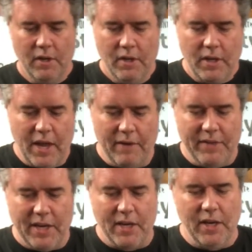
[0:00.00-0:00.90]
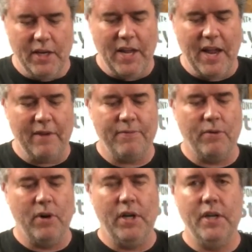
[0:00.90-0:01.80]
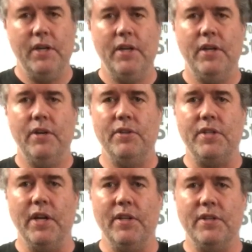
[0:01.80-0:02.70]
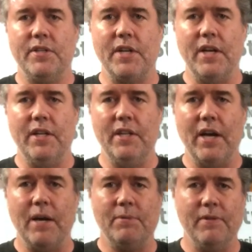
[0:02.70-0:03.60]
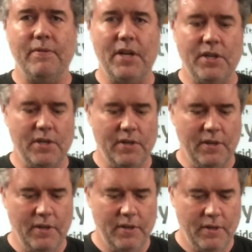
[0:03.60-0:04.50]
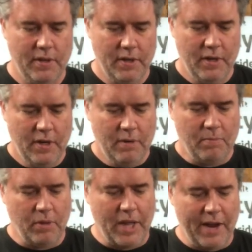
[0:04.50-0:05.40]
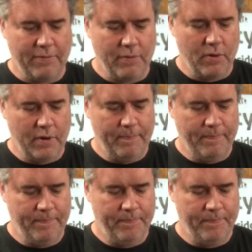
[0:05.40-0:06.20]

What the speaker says: have that cut in half for you. Here's the other side of the observation platform.